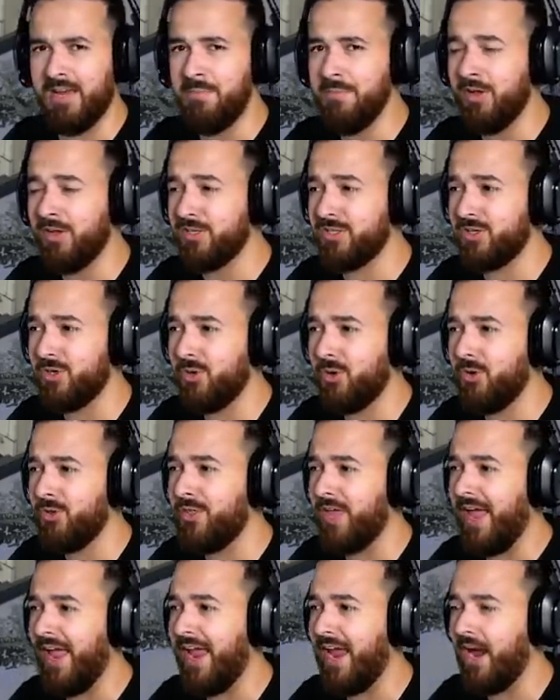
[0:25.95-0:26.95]
I'm not sure who
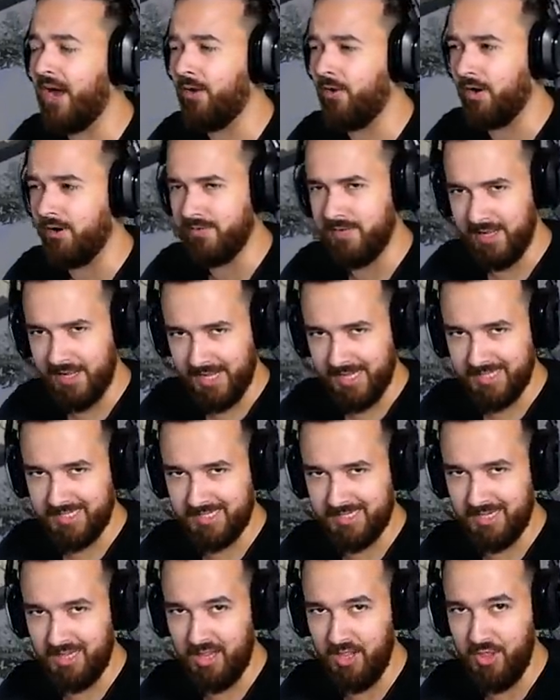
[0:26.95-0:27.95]
the heir of
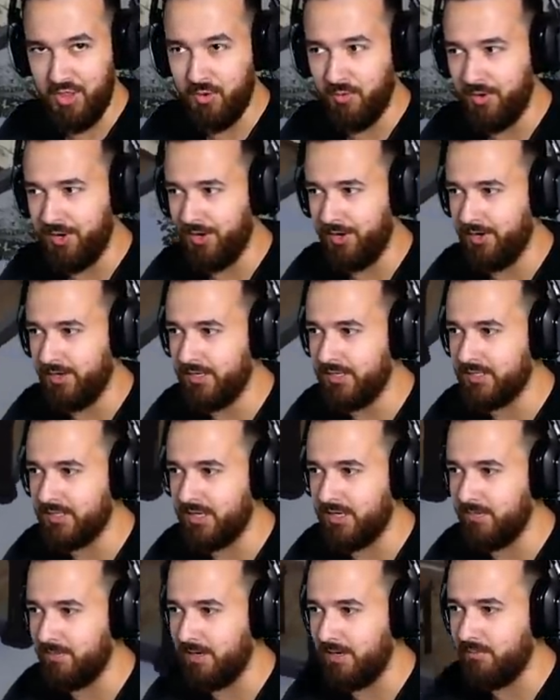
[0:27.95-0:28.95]
Slytherin is
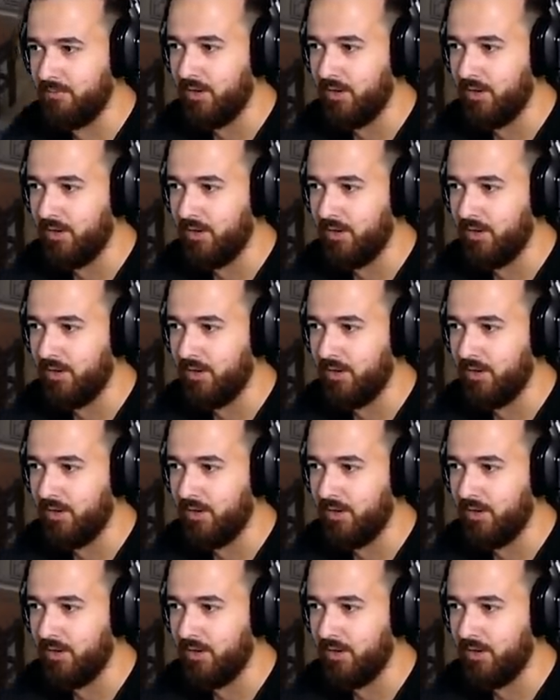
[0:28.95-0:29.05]
gonna be.